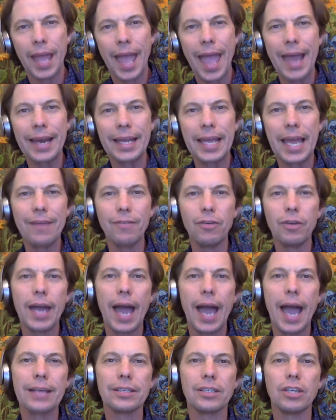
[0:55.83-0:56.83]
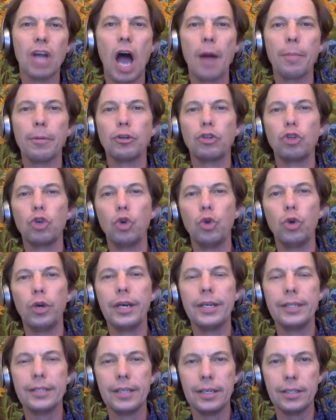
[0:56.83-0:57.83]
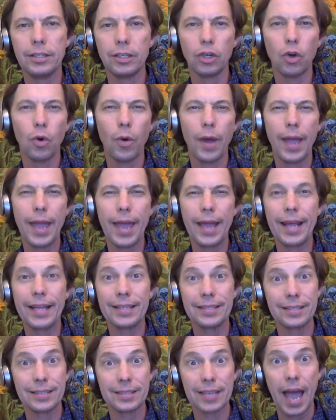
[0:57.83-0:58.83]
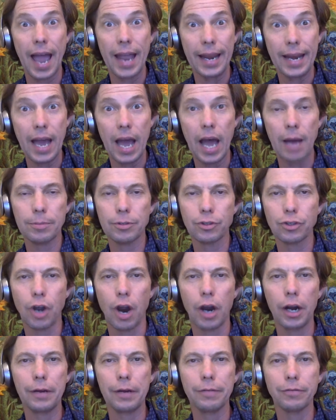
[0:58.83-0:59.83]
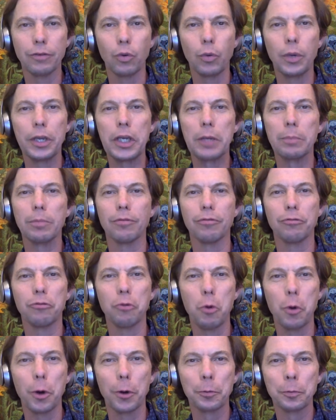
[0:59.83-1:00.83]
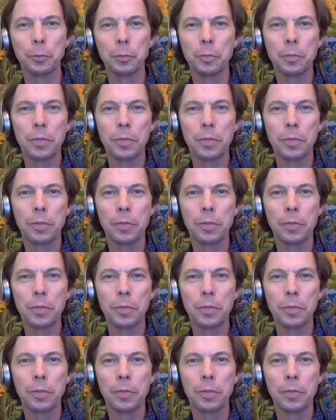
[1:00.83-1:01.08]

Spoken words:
and gave you guys an opportunity to go ahead and sign up starting for week number 4.